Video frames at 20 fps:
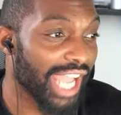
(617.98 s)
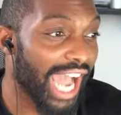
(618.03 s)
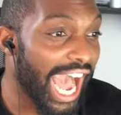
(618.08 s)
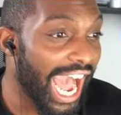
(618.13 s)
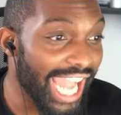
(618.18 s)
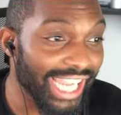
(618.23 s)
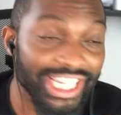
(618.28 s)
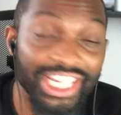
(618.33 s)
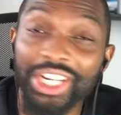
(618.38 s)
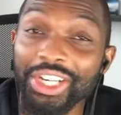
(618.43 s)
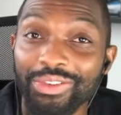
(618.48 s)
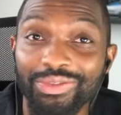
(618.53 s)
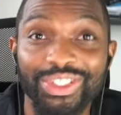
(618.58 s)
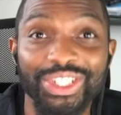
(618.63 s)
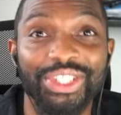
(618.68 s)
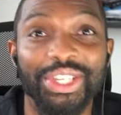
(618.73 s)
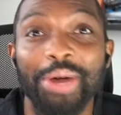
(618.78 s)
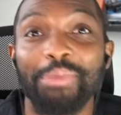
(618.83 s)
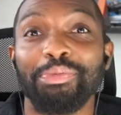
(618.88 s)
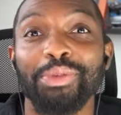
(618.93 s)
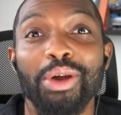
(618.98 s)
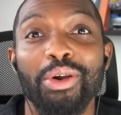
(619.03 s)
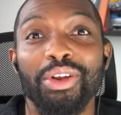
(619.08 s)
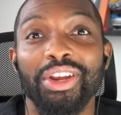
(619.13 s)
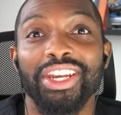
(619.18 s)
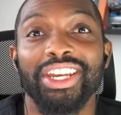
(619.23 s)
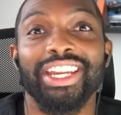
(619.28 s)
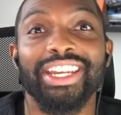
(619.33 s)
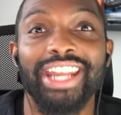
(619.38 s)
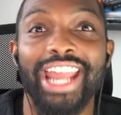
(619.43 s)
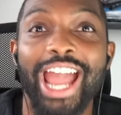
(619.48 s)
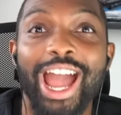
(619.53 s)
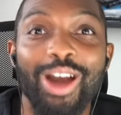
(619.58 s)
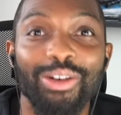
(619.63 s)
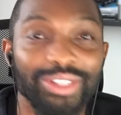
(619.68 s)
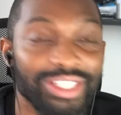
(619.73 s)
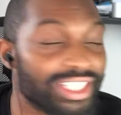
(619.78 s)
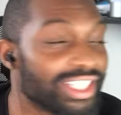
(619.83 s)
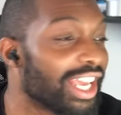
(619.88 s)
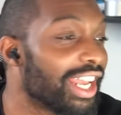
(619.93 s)
I could have just uploaded it
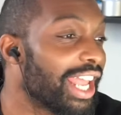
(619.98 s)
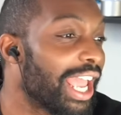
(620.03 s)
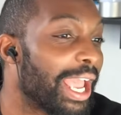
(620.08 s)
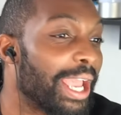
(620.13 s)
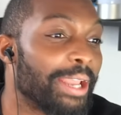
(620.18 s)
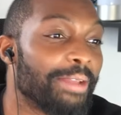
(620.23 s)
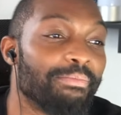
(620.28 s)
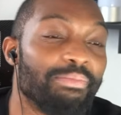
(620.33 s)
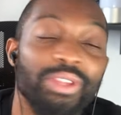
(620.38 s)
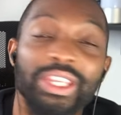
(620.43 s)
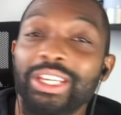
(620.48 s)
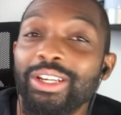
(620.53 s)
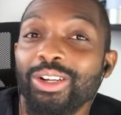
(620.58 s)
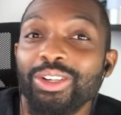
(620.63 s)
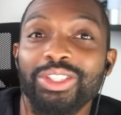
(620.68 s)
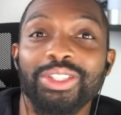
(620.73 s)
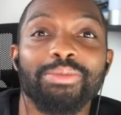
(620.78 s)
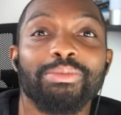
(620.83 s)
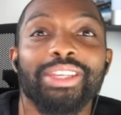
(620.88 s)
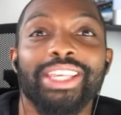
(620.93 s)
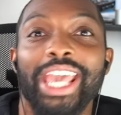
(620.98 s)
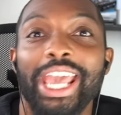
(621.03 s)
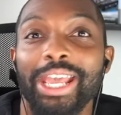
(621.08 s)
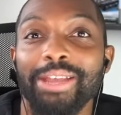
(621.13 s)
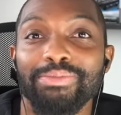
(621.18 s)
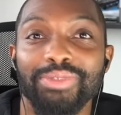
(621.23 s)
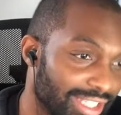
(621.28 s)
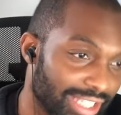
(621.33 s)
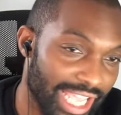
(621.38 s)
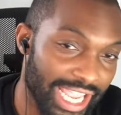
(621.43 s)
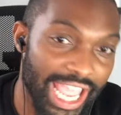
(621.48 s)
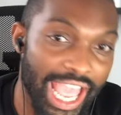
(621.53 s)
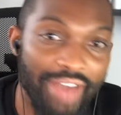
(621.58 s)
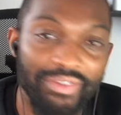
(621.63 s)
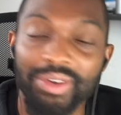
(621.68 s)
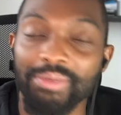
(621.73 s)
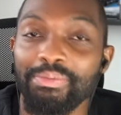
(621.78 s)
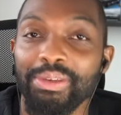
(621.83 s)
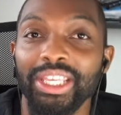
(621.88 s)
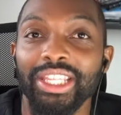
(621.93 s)
now and said, hey, here's some capes. They
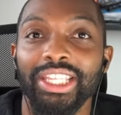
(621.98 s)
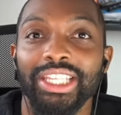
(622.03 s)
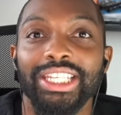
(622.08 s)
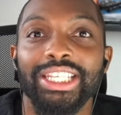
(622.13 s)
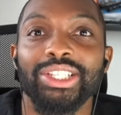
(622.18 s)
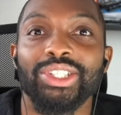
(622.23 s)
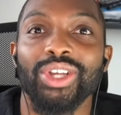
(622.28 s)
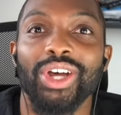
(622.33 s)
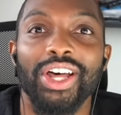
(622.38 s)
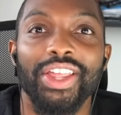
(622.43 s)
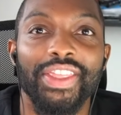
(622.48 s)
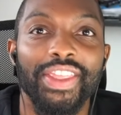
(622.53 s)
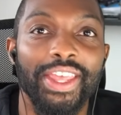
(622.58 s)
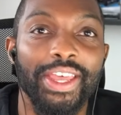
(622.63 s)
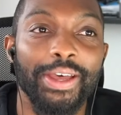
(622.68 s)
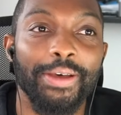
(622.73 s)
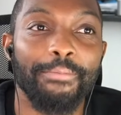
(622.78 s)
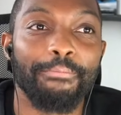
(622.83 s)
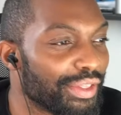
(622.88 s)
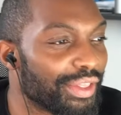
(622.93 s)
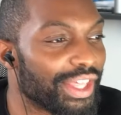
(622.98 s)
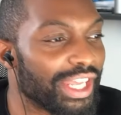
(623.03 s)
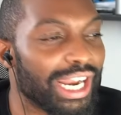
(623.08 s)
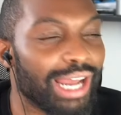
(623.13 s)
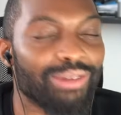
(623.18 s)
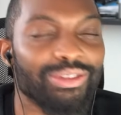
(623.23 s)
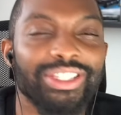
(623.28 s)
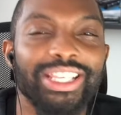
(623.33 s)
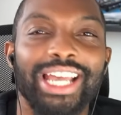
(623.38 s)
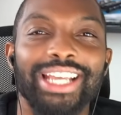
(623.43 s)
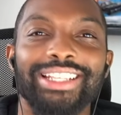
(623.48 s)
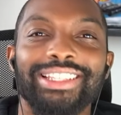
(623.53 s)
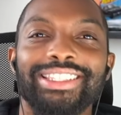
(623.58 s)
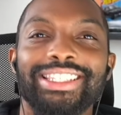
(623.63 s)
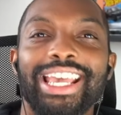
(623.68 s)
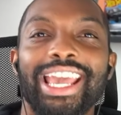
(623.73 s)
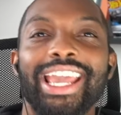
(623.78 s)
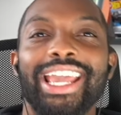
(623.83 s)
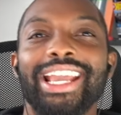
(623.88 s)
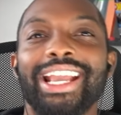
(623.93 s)
have abilities on them. Then I was like,
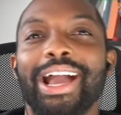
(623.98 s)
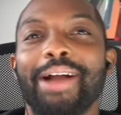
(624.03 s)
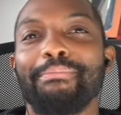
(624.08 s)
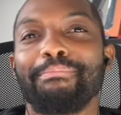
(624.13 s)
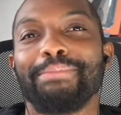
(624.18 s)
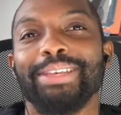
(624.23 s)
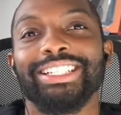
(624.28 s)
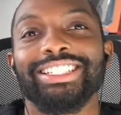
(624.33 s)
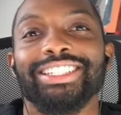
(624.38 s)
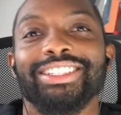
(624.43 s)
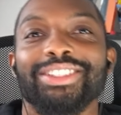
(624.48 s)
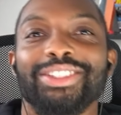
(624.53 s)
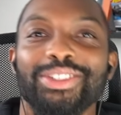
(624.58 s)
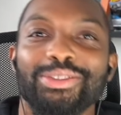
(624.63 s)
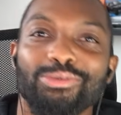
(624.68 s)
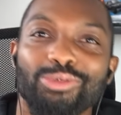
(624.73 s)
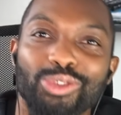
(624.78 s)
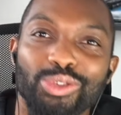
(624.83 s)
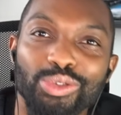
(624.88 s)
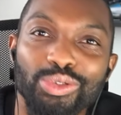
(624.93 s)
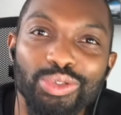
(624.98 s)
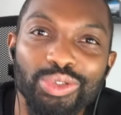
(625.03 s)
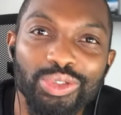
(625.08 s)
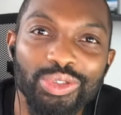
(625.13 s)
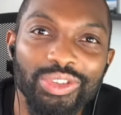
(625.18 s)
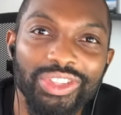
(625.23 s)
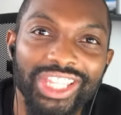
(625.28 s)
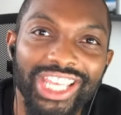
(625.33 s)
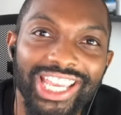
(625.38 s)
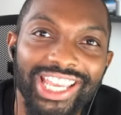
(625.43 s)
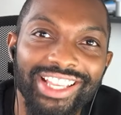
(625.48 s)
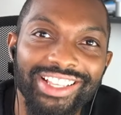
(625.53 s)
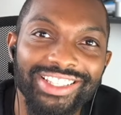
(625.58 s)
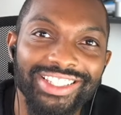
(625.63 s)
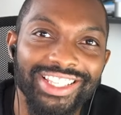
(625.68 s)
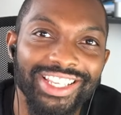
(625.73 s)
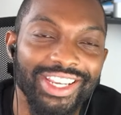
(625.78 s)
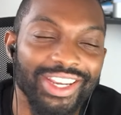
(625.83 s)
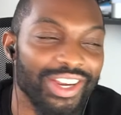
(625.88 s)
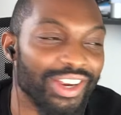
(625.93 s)
dang, I'm missing some crucial
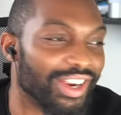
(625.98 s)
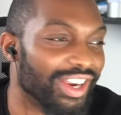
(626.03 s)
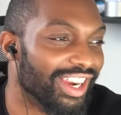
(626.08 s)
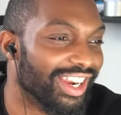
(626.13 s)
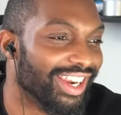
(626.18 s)
things here.